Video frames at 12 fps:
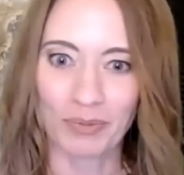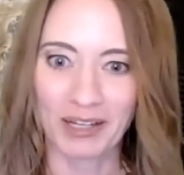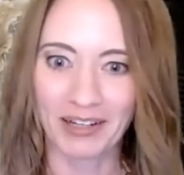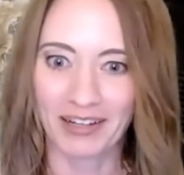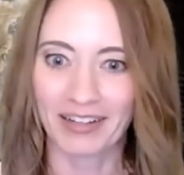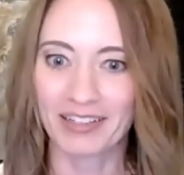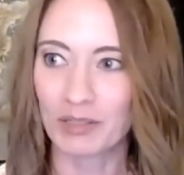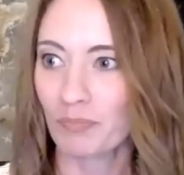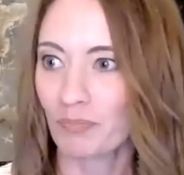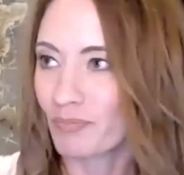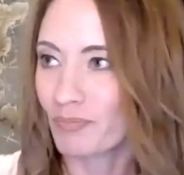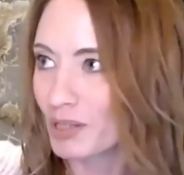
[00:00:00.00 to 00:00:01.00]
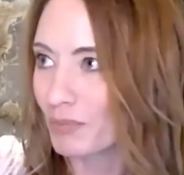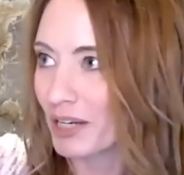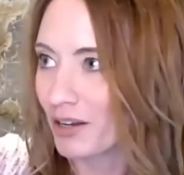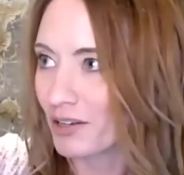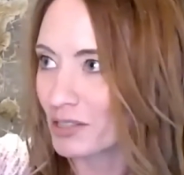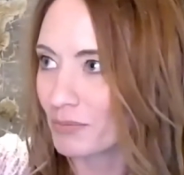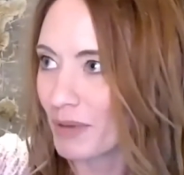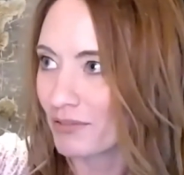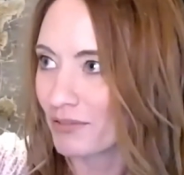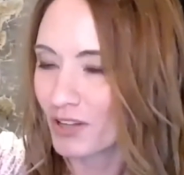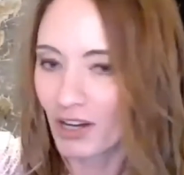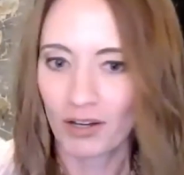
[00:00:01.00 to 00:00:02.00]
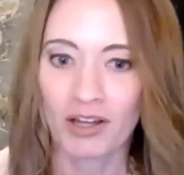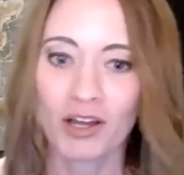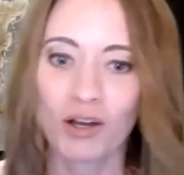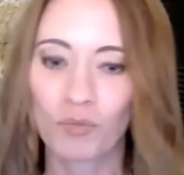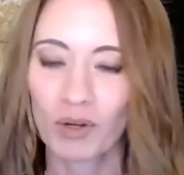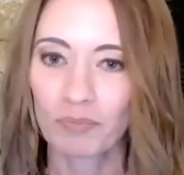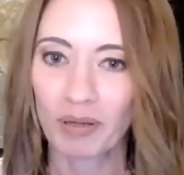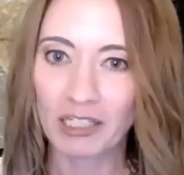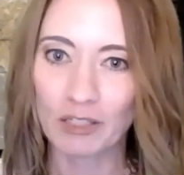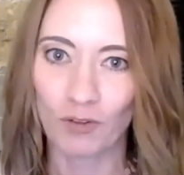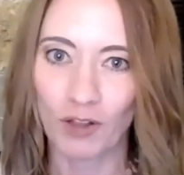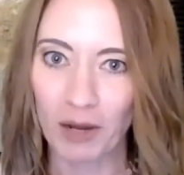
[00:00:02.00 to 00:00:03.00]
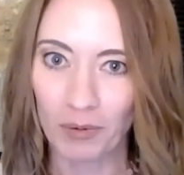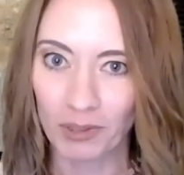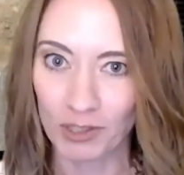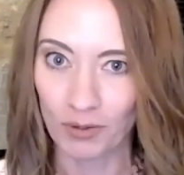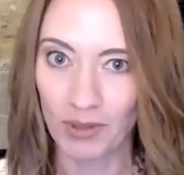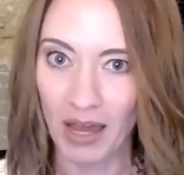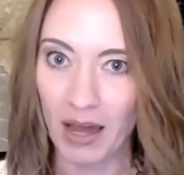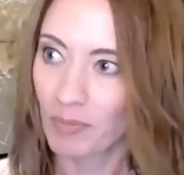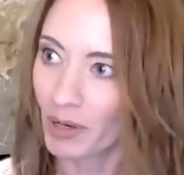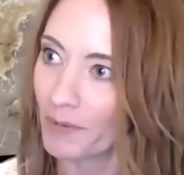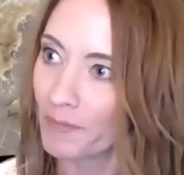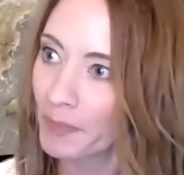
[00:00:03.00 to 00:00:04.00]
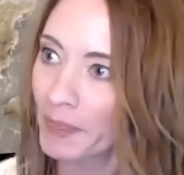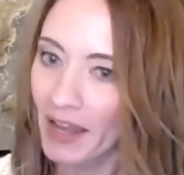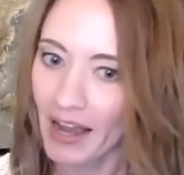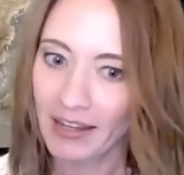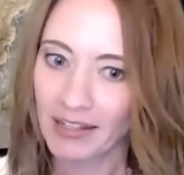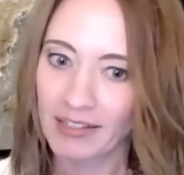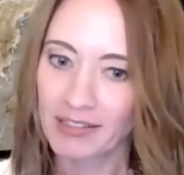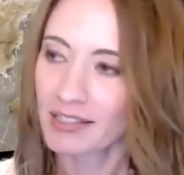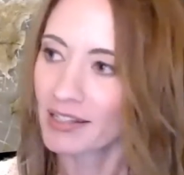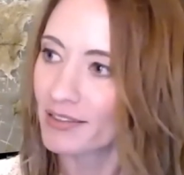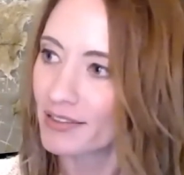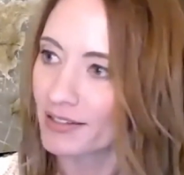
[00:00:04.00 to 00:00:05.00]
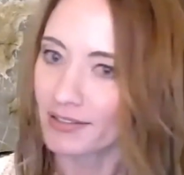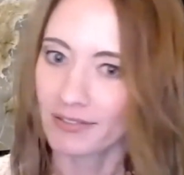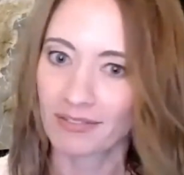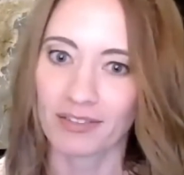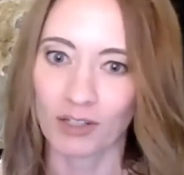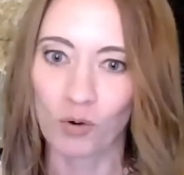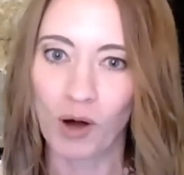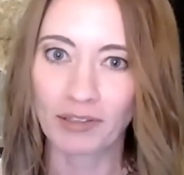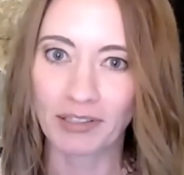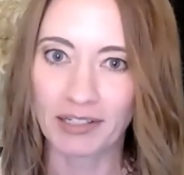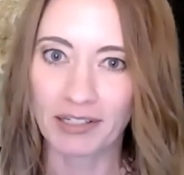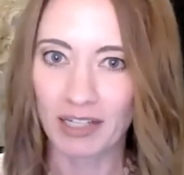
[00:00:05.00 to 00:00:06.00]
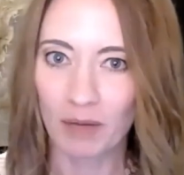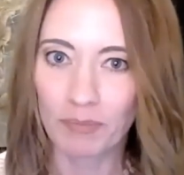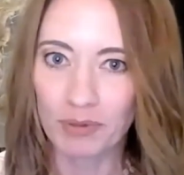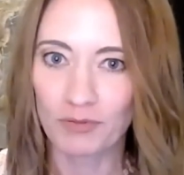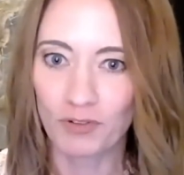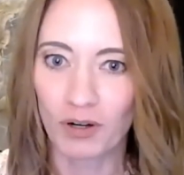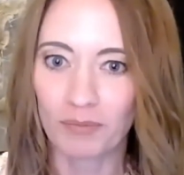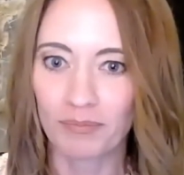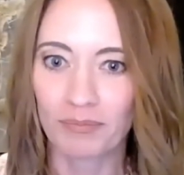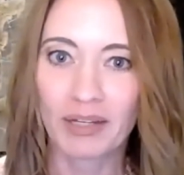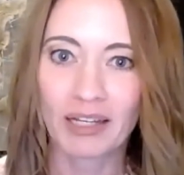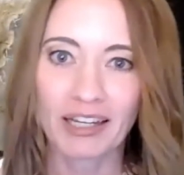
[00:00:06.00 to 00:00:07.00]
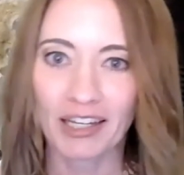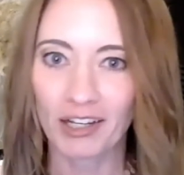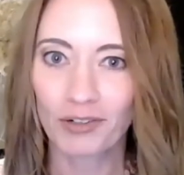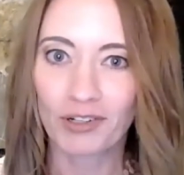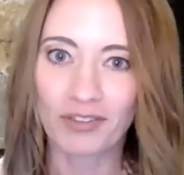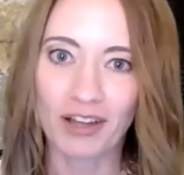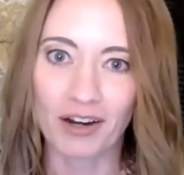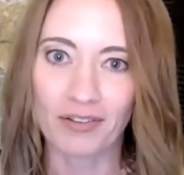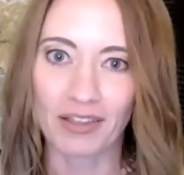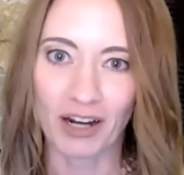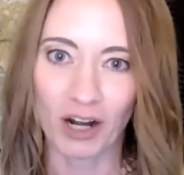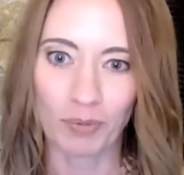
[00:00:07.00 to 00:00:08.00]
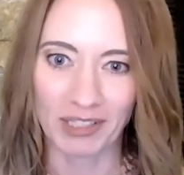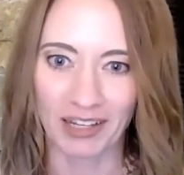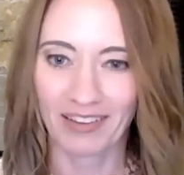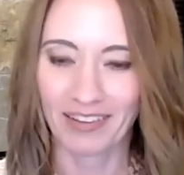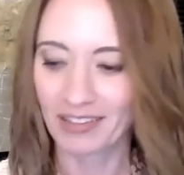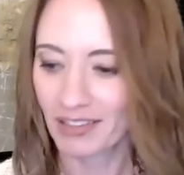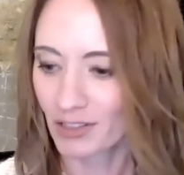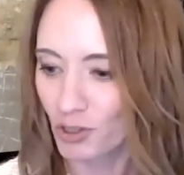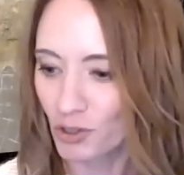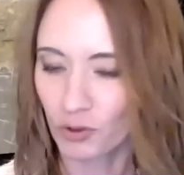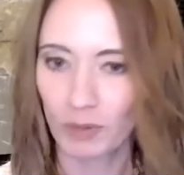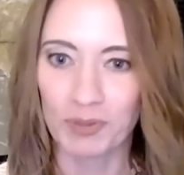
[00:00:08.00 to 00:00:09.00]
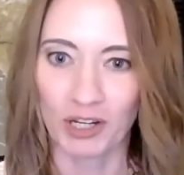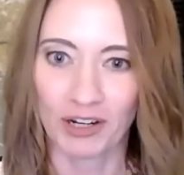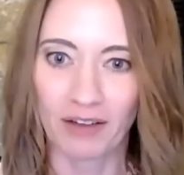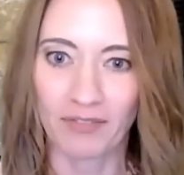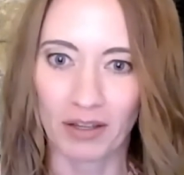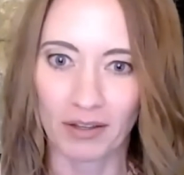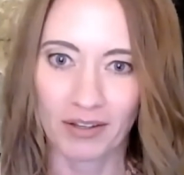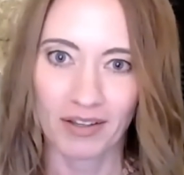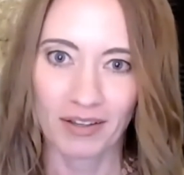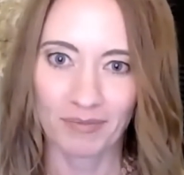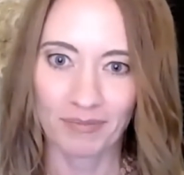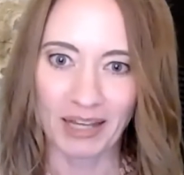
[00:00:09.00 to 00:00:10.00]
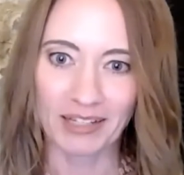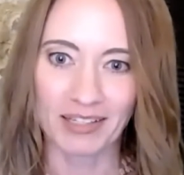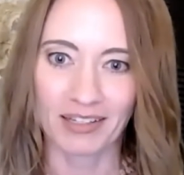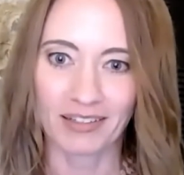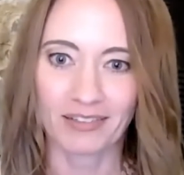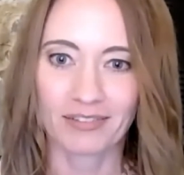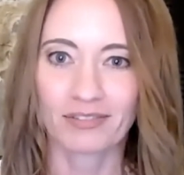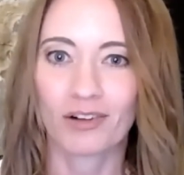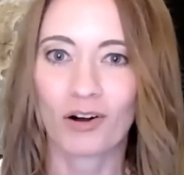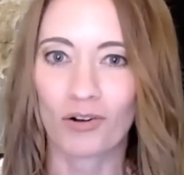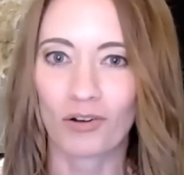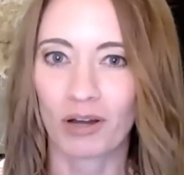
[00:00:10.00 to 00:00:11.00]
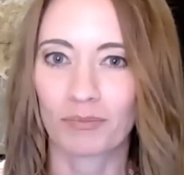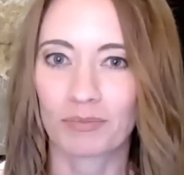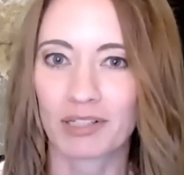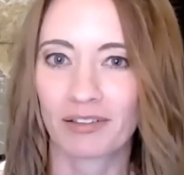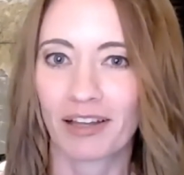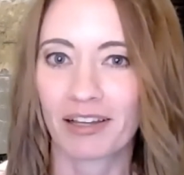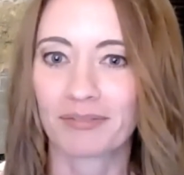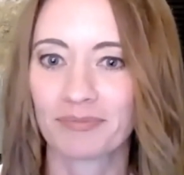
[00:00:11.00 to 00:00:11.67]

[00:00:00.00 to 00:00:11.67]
because somebody else may have thought when pigs fly, we'll do that. But I can see the quality steps from here to there that help us get, and the description of it makes it all come to light.